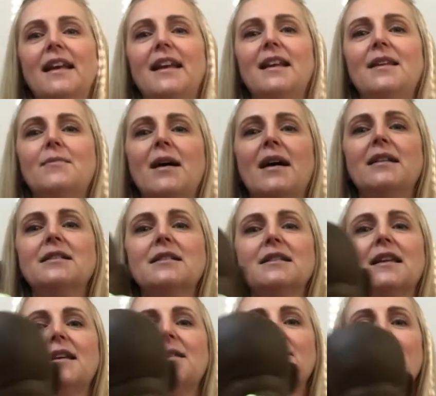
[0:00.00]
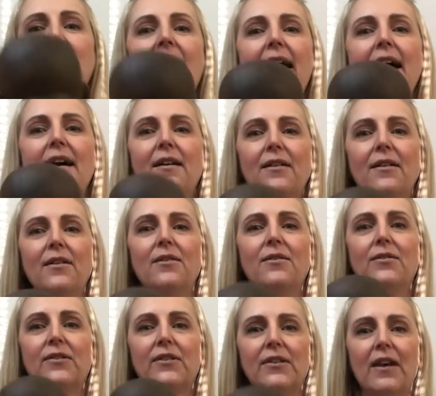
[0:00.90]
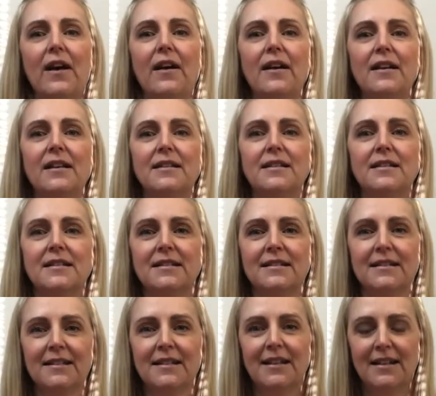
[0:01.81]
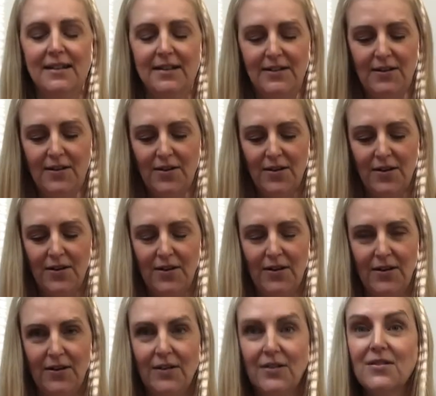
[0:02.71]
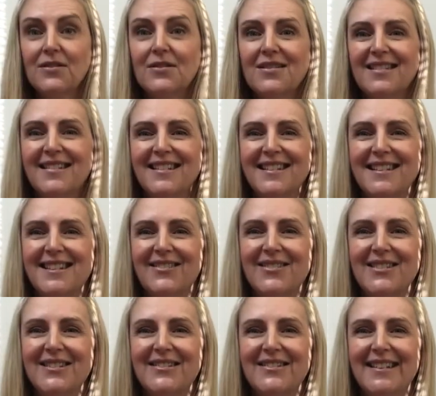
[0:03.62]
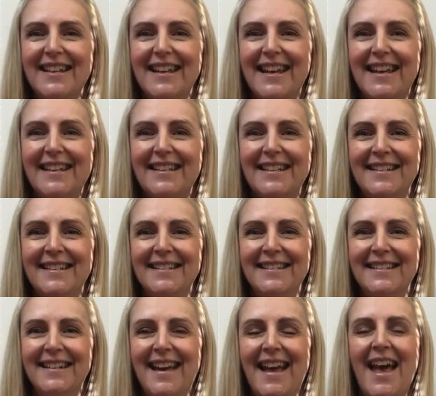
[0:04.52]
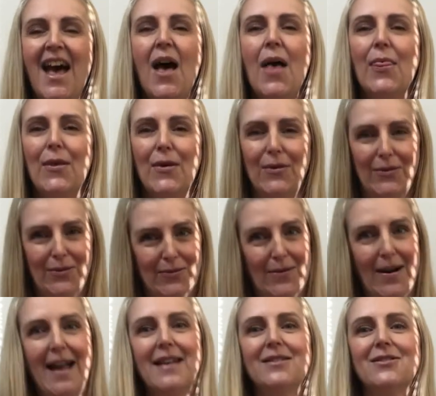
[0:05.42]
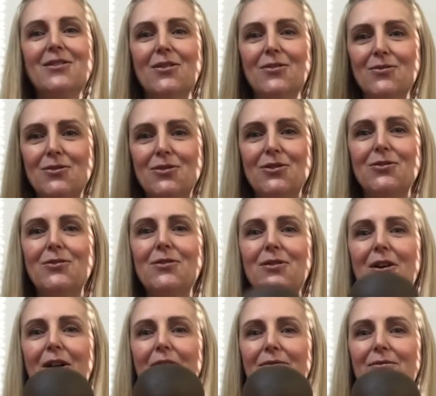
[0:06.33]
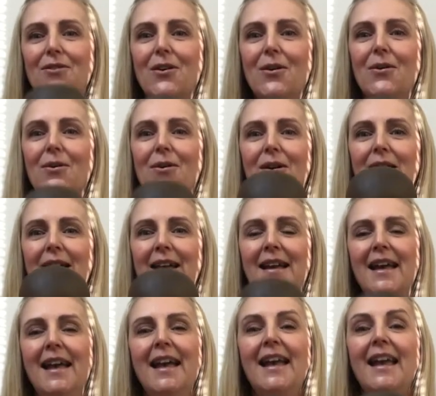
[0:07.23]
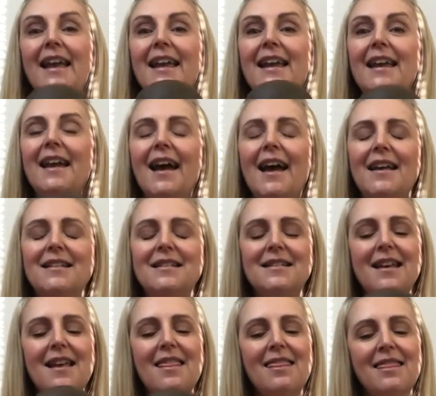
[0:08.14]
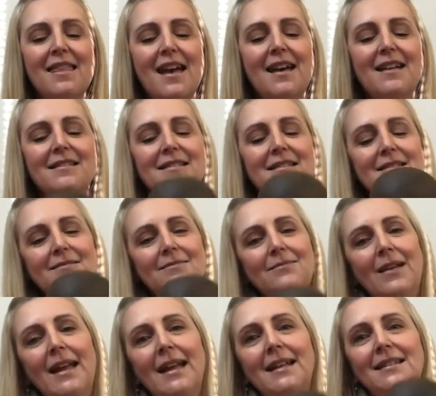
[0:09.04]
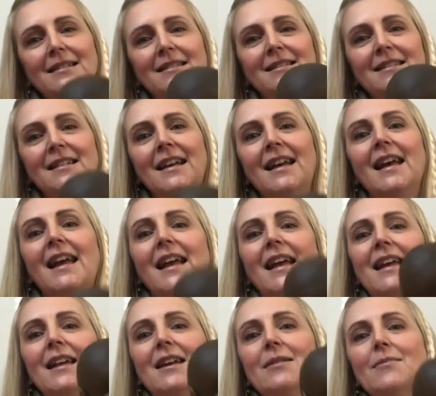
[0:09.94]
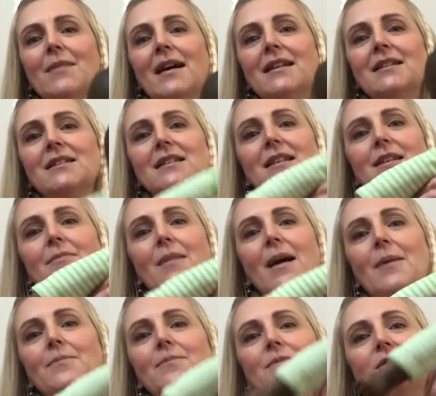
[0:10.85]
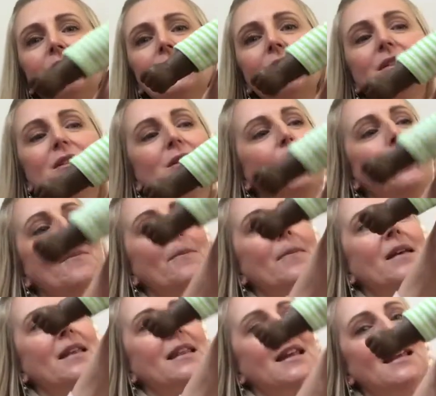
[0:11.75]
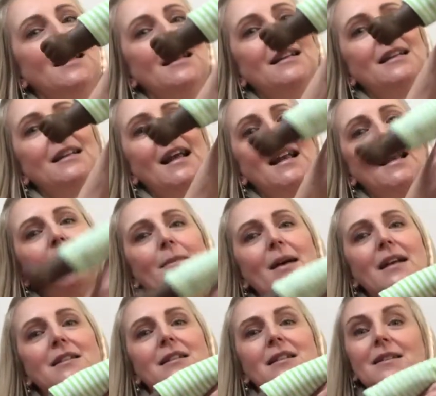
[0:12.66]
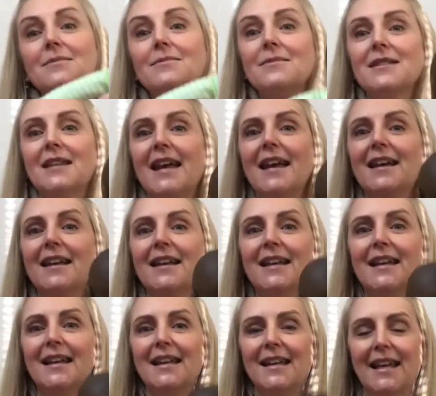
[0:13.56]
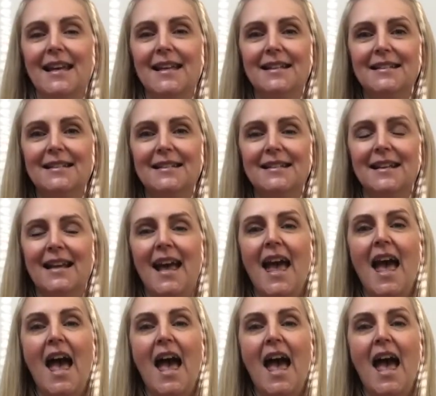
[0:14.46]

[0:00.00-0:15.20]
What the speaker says: And he marched them out of sight. Oh, shall we do it again? The Grand Old Duke of York, he had 10,000 men. He marched them up to the top of the hill and he marched them down again.